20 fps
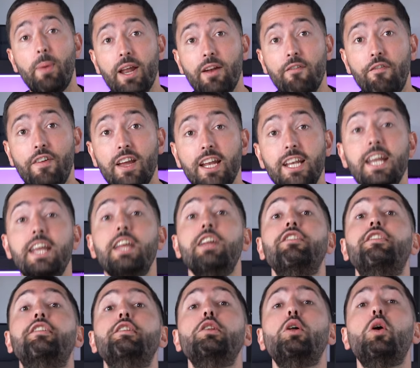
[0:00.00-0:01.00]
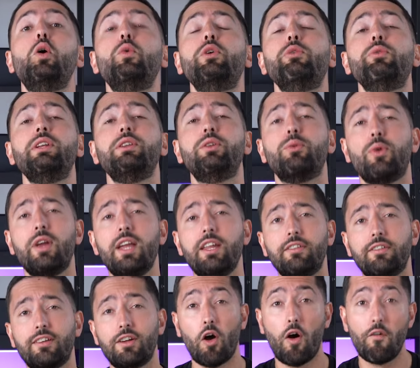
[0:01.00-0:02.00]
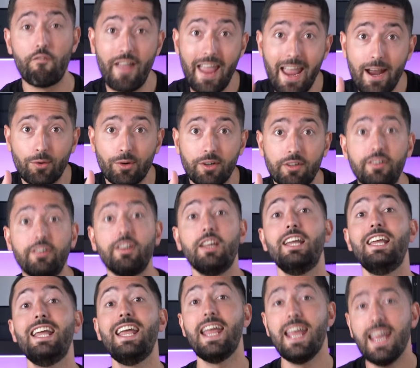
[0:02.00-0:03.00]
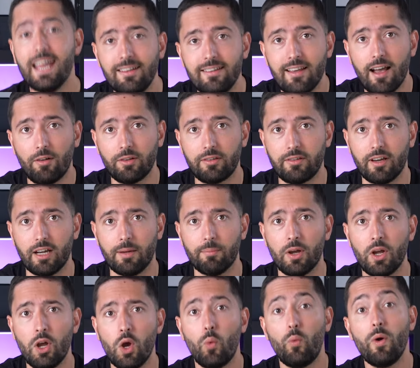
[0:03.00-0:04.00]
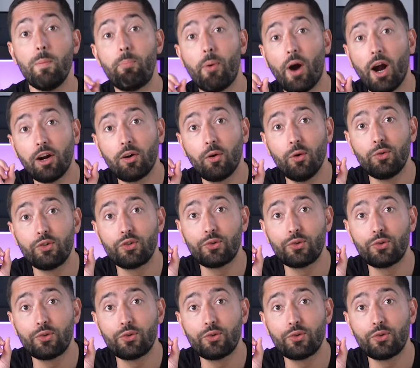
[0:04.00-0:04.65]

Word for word: benefit is lowering the risk of errors and downtime. With barcode